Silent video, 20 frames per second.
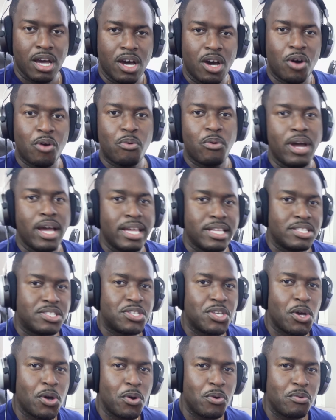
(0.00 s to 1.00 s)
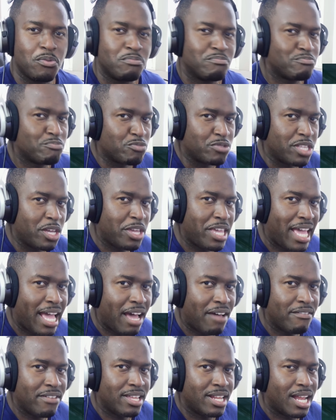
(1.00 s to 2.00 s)
All right, so there you
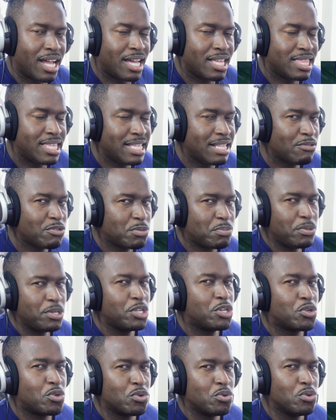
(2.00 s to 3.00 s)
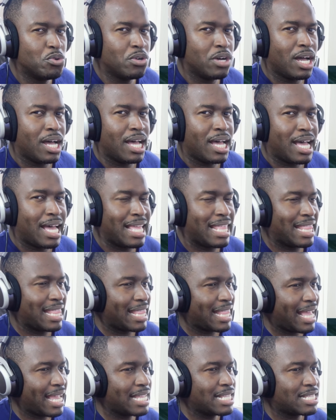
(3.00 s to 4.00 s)
have it. I think that was pretty cool. I, I
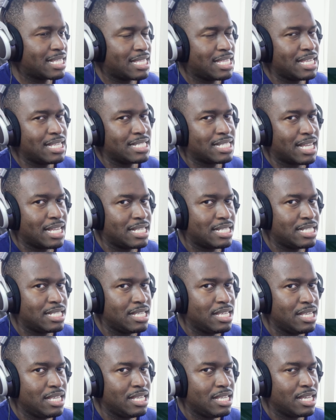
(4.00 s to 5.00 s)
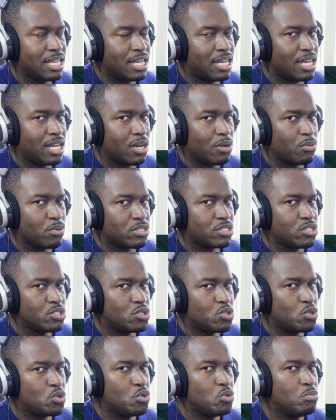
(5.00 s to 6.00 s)
like the things I see. Uh,
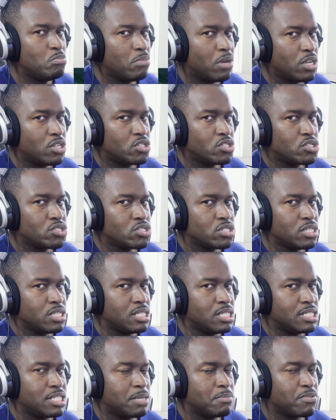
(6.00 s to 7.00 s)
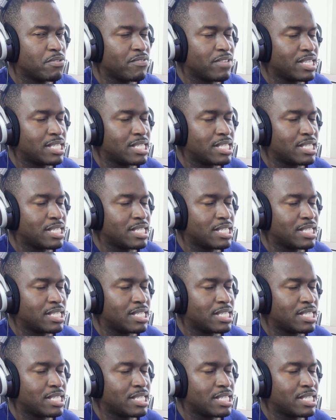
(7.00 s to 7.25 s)
wasn't too much in terms of